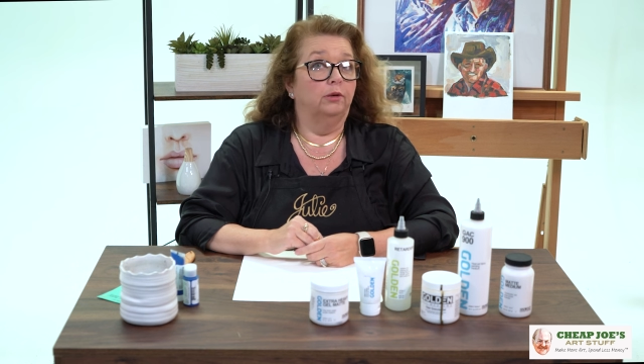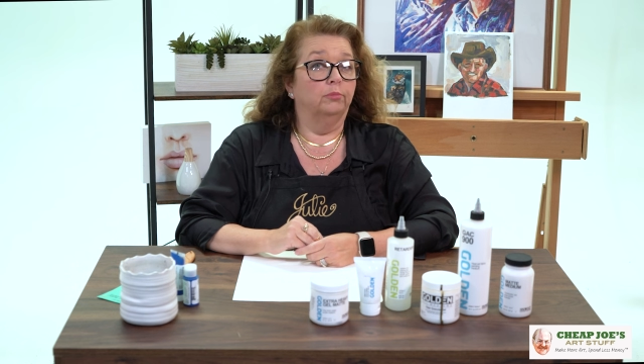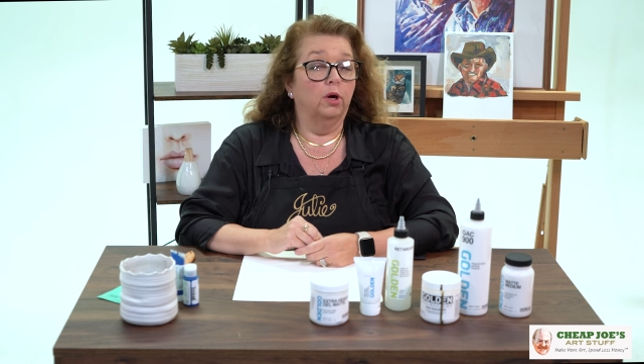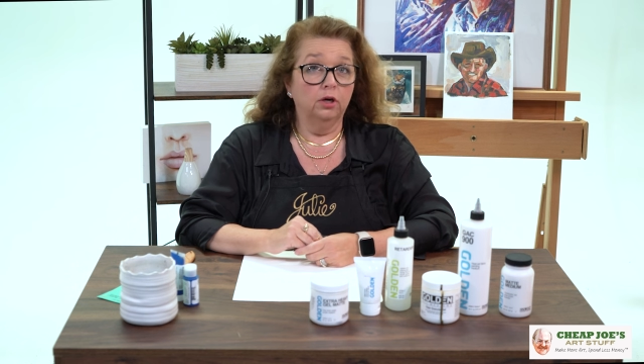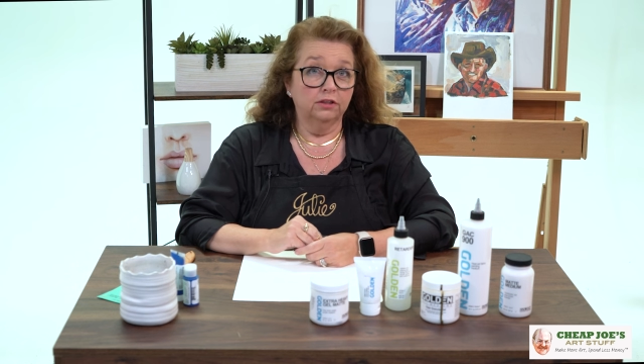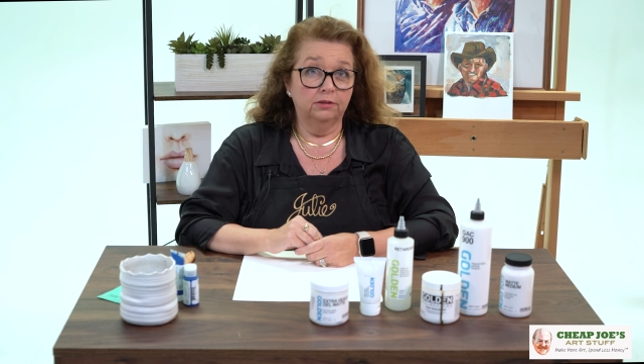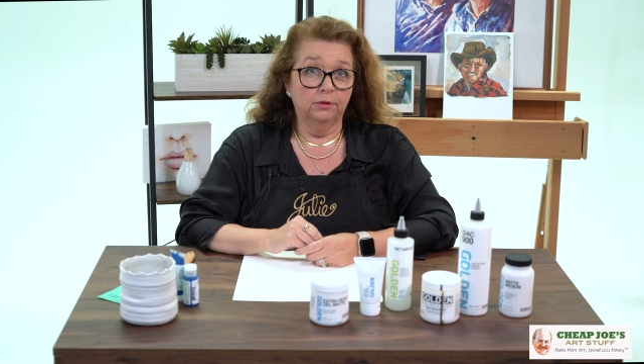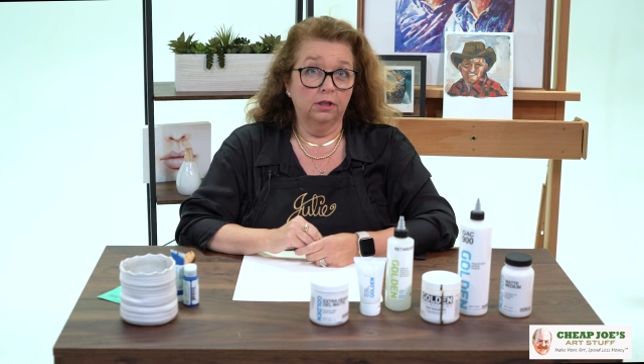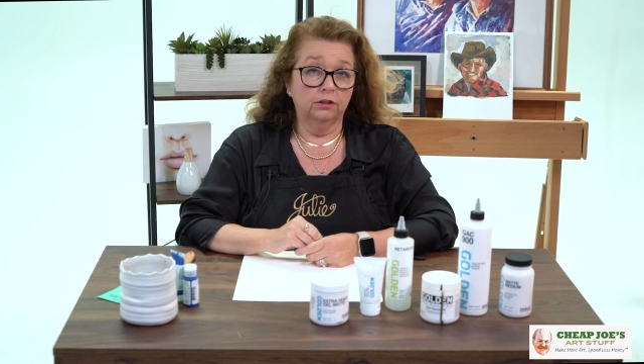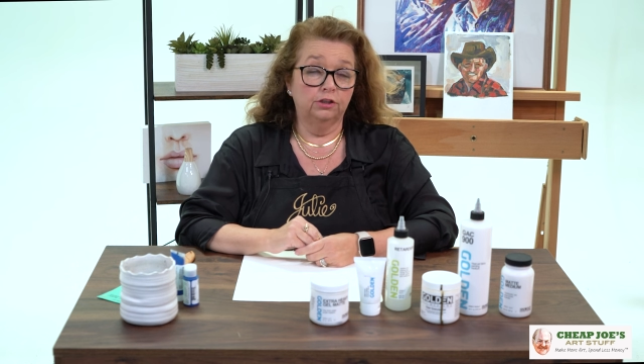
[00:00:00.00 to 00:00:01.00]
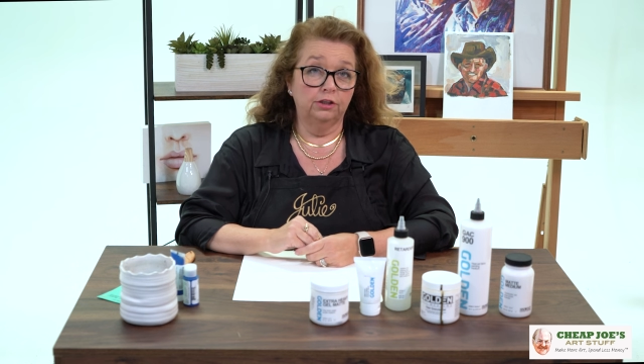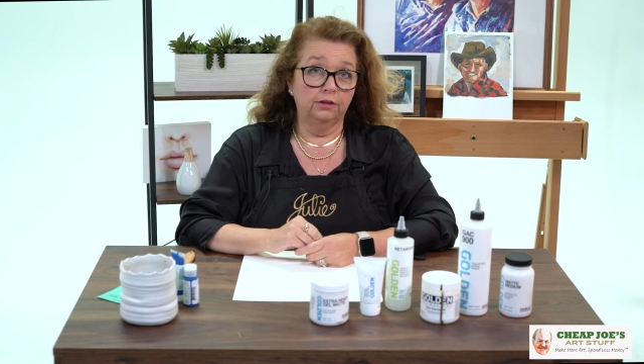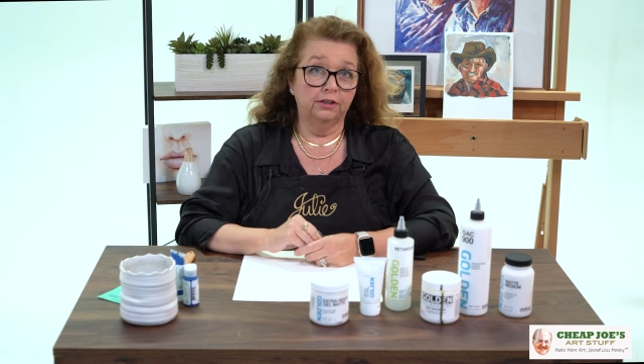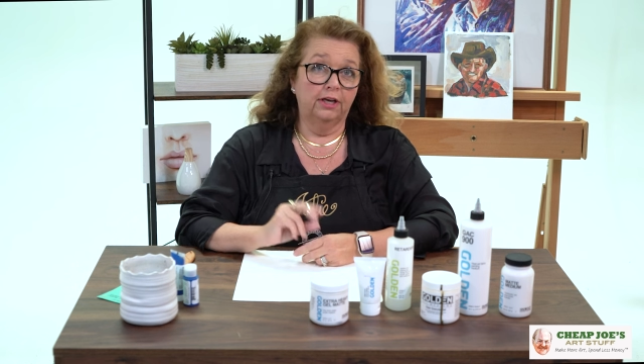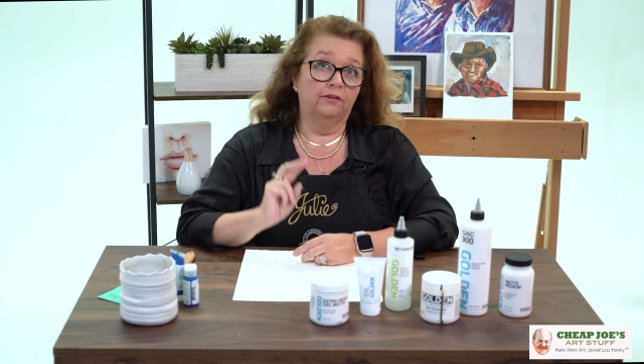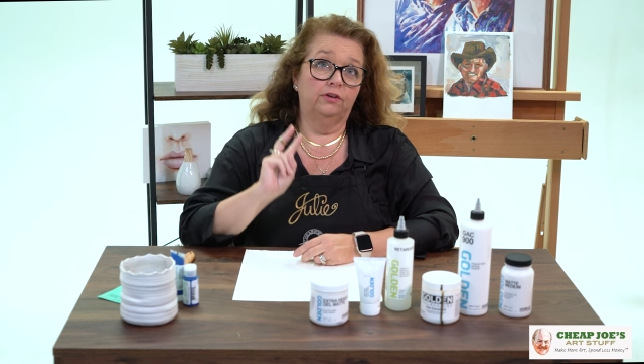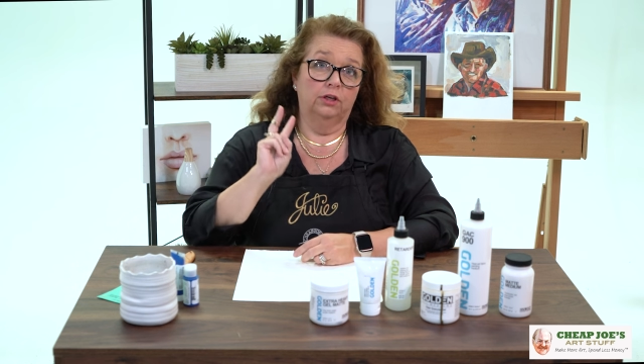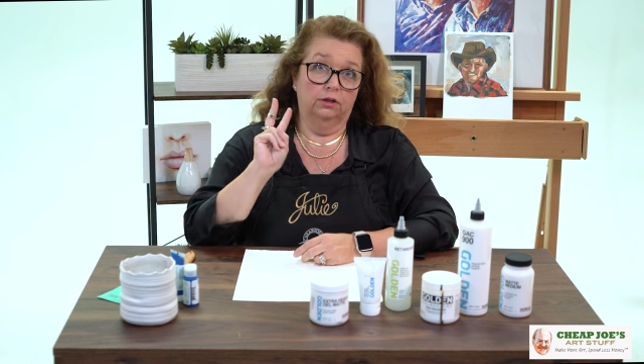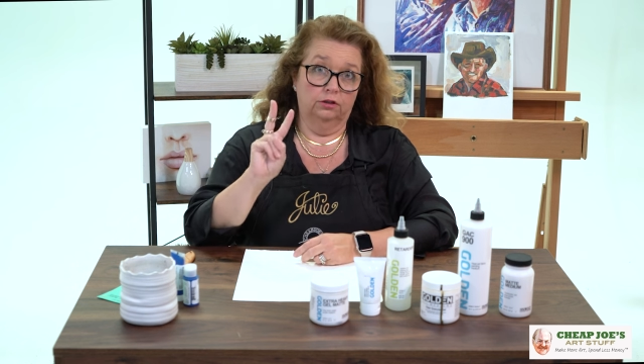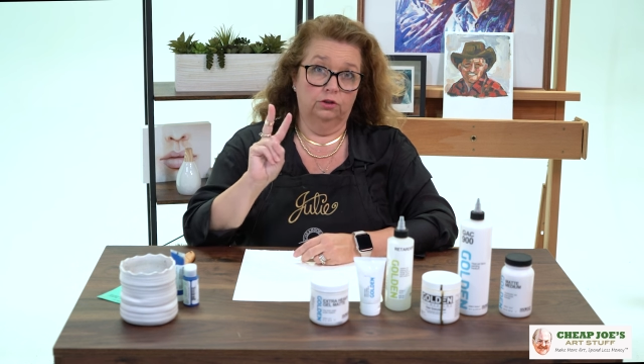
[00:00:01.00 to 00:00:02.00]
impart some knowledge to you today
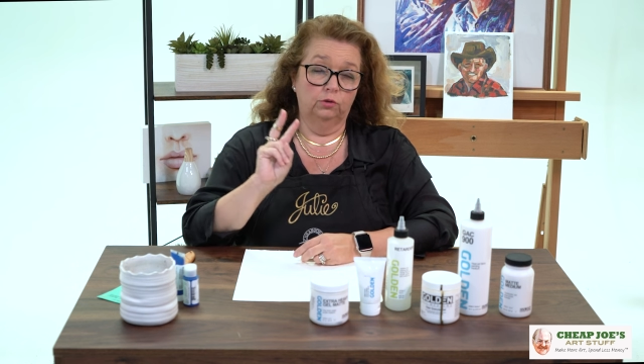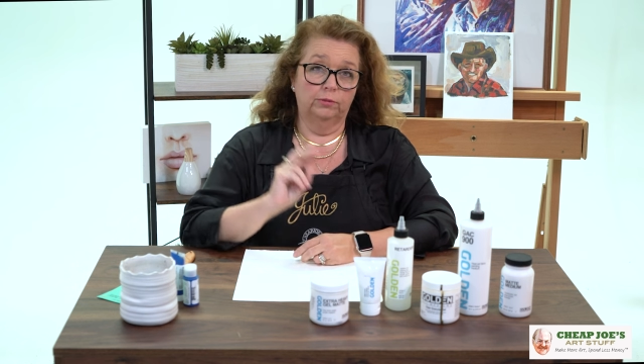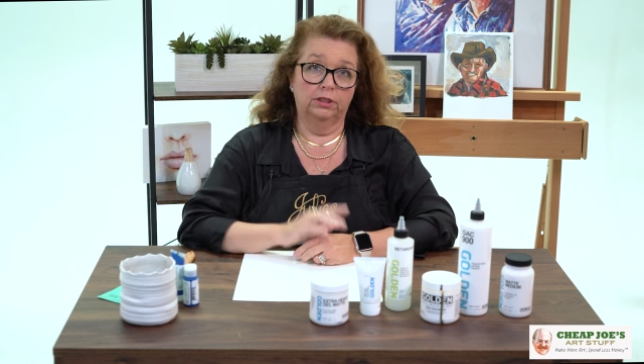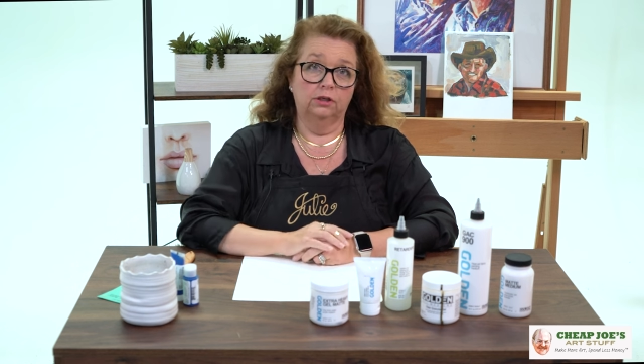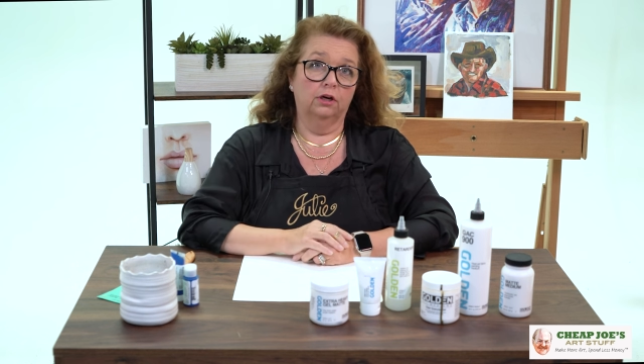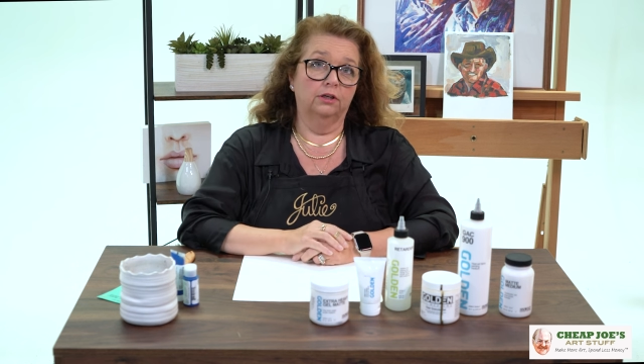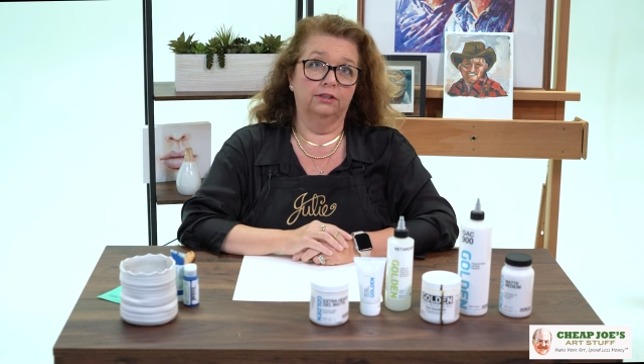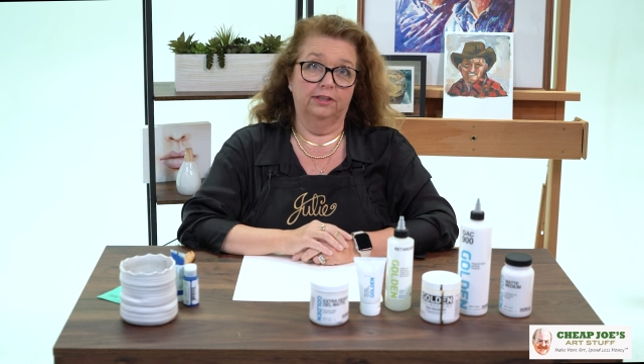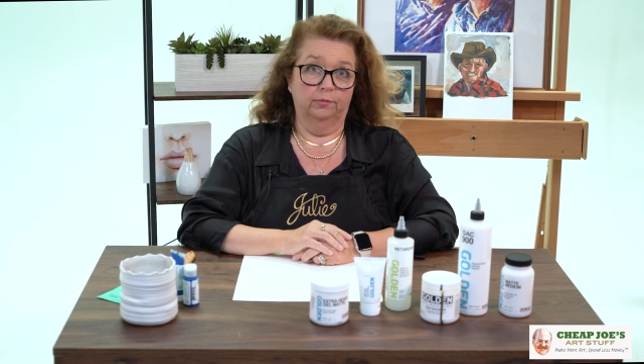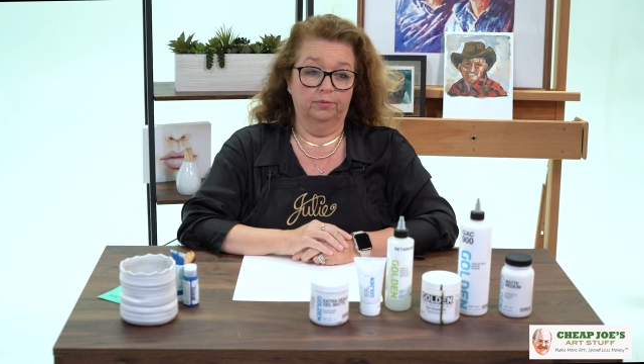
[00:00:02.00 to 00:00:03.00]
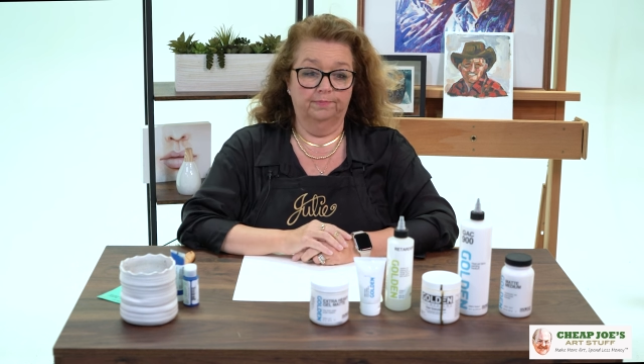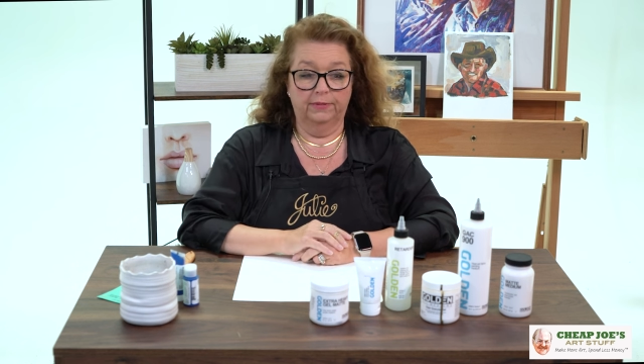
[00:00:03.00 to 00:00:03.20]
via a two minute art tip.